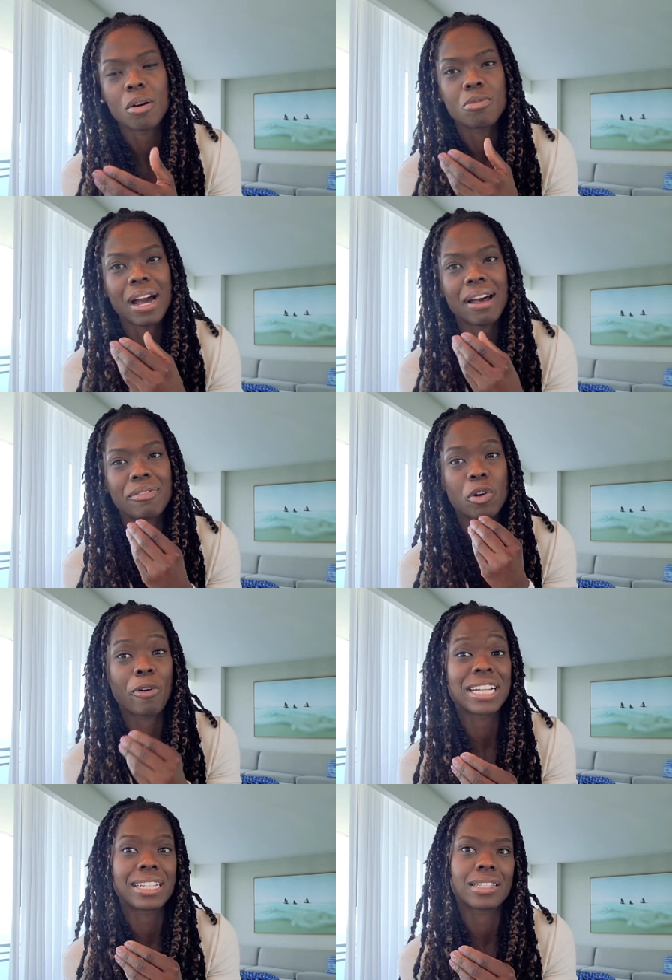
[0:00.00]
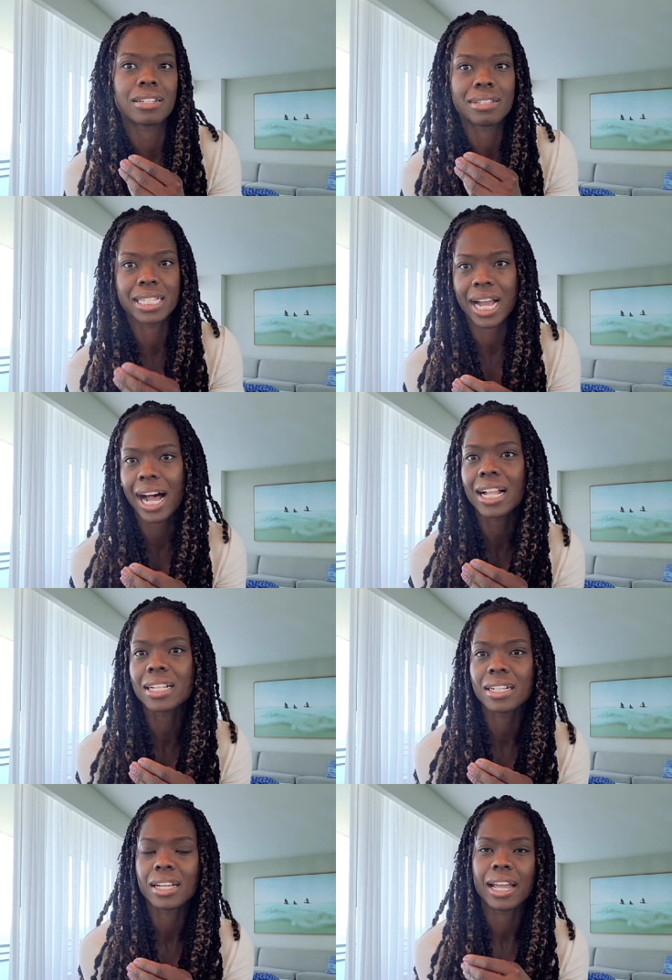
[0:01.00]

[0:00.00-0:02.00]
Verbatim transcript: who have a great sense of style